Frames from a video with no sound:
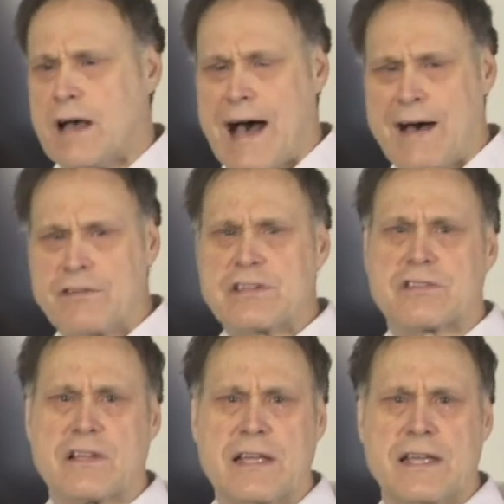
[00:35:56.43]

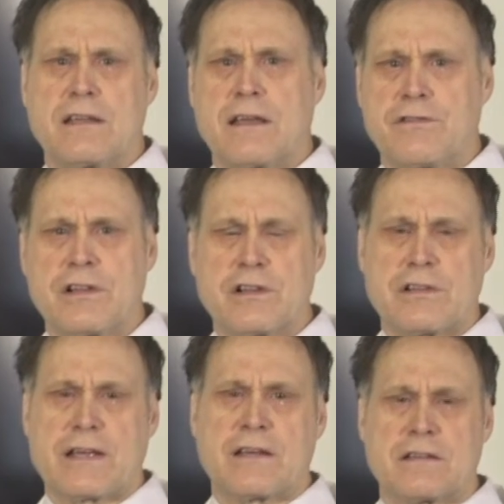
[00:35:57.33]
Obviously, if he looked
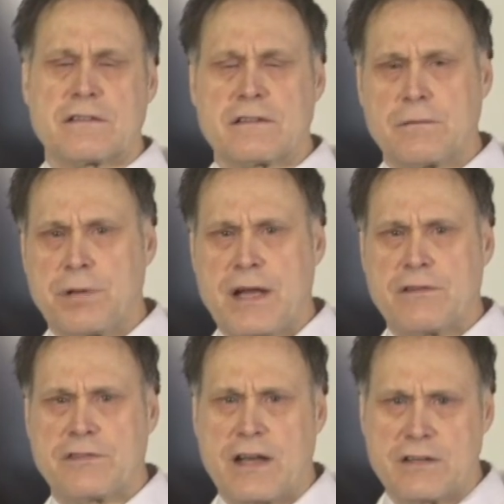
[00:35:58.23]
like a
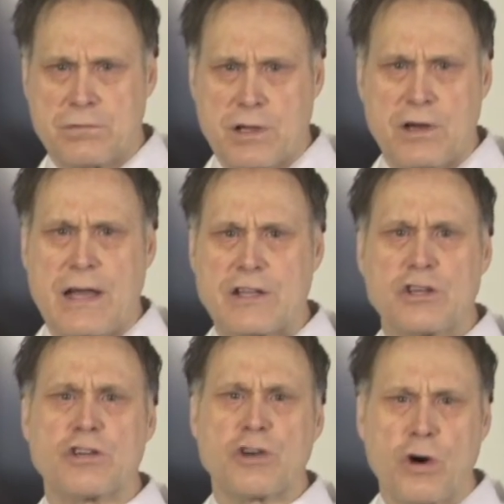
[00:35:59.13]
competitive tennis player, he had a
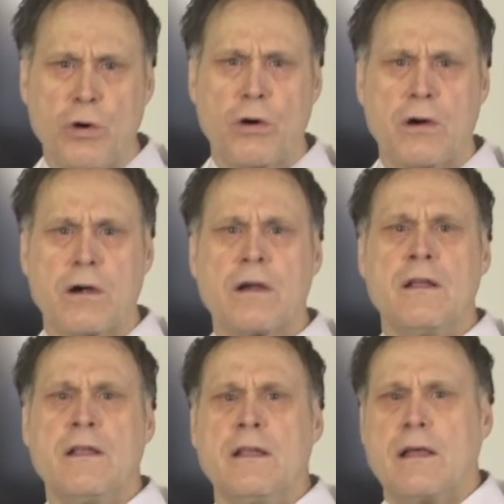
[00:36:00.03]
good core.
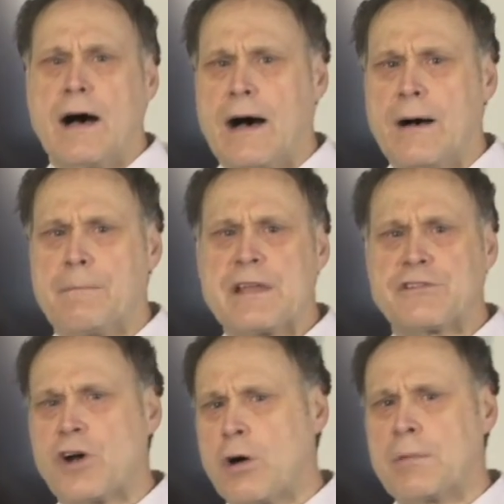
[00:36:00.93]
He told